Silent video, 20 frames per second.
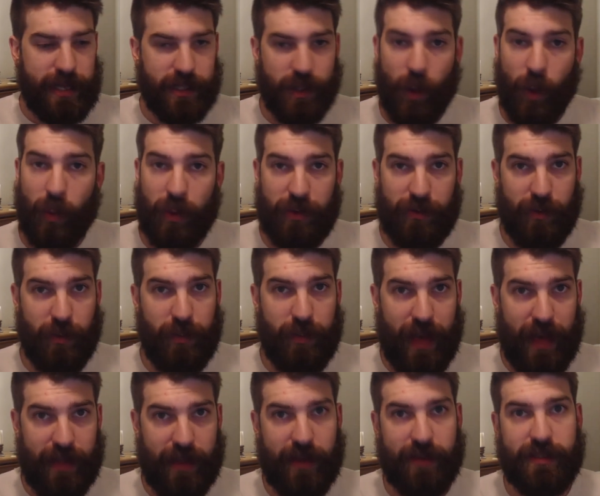It's only from
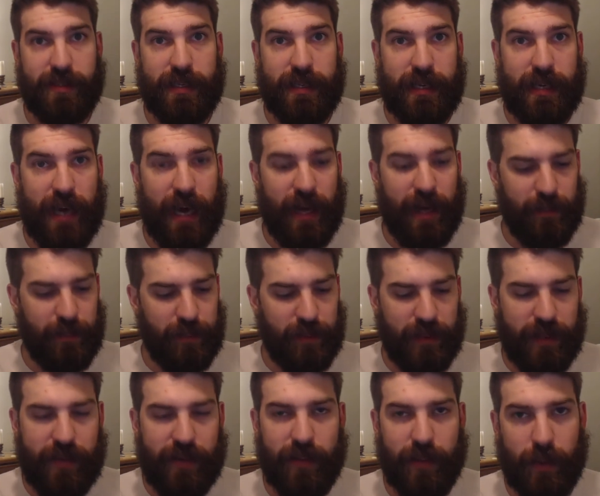that I've seen it. I
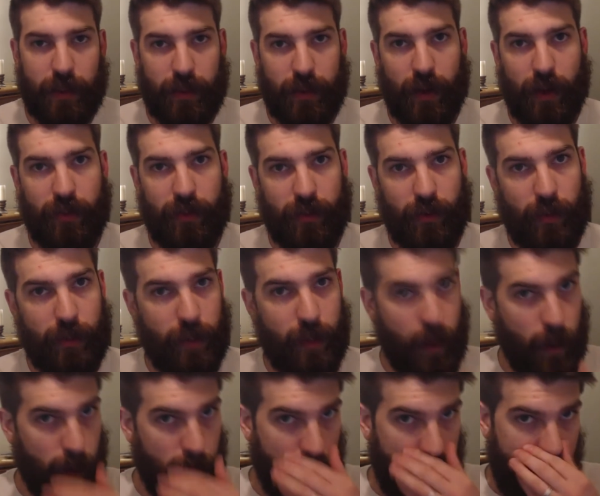believe on the
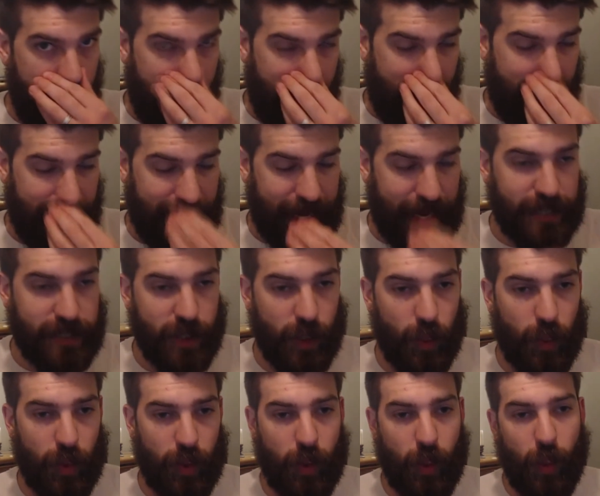remote, I got it to
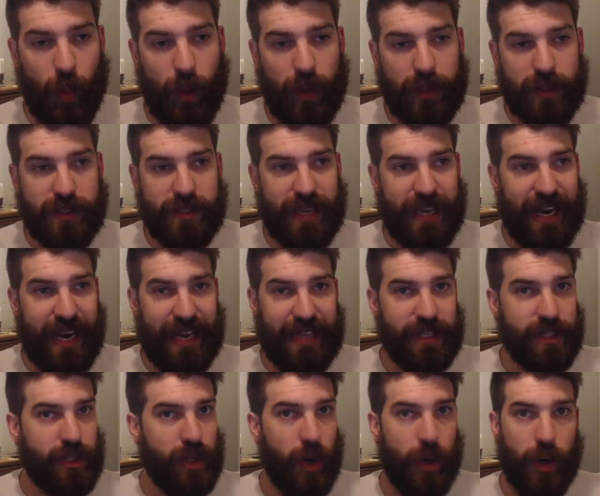work once, and I
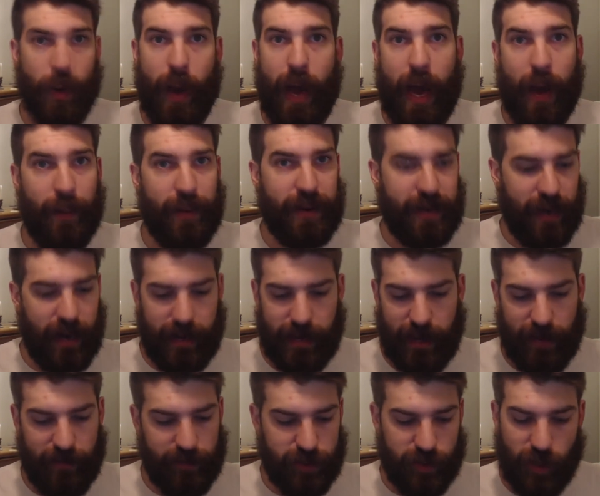don't know how I got
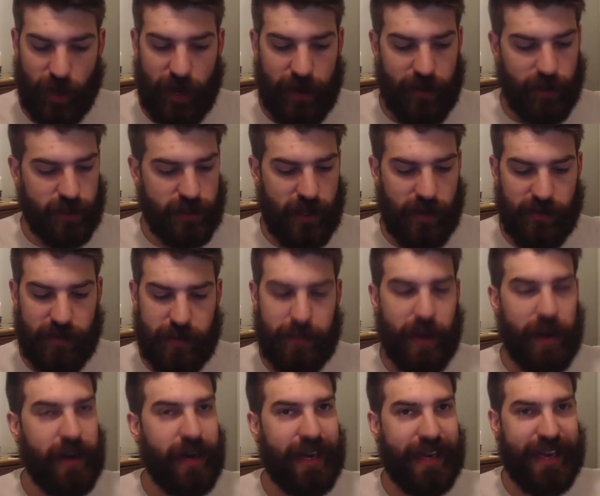it. I've tried every
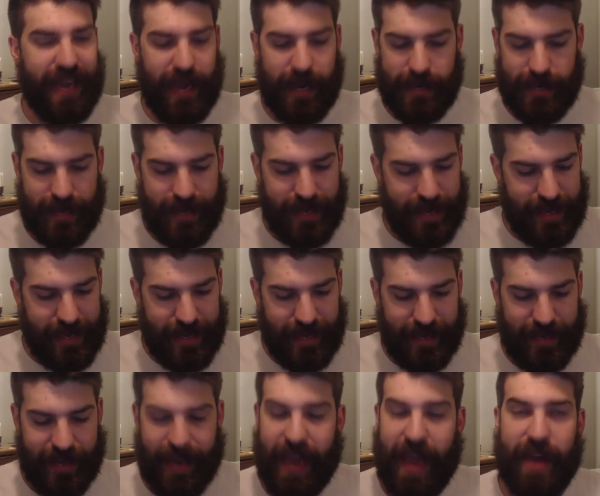button I
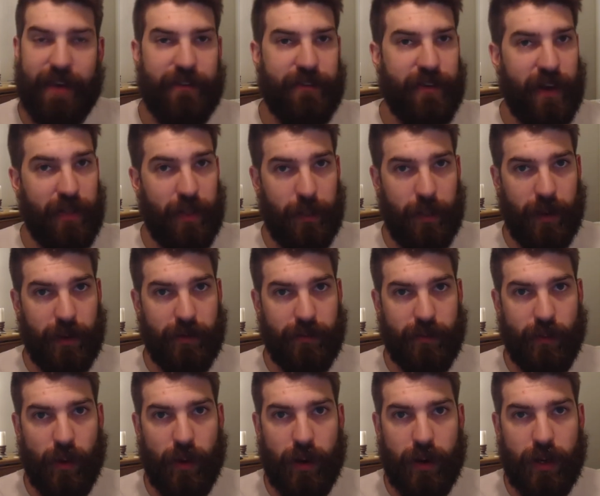can't find the button
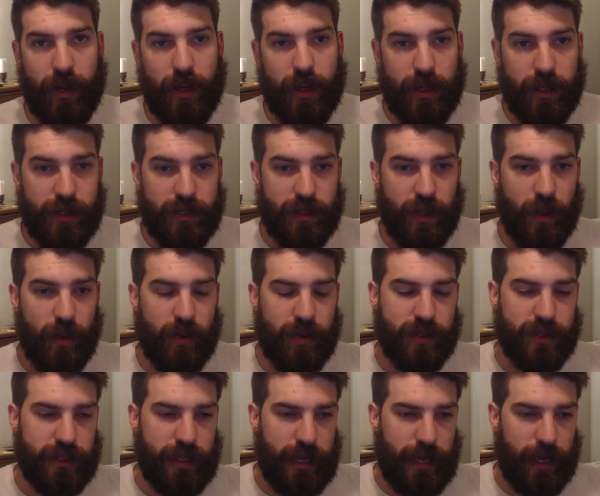for it. So
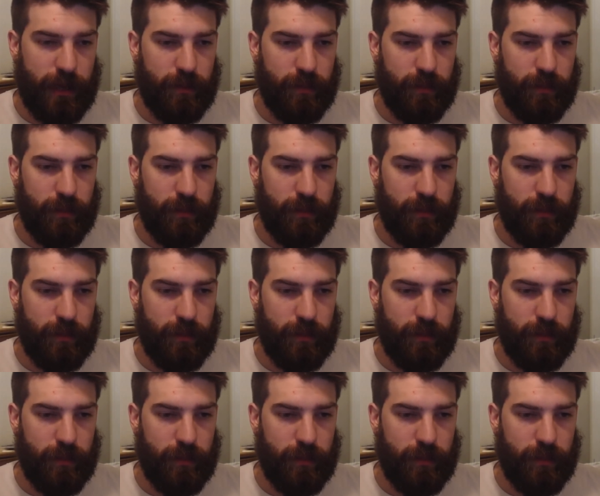there's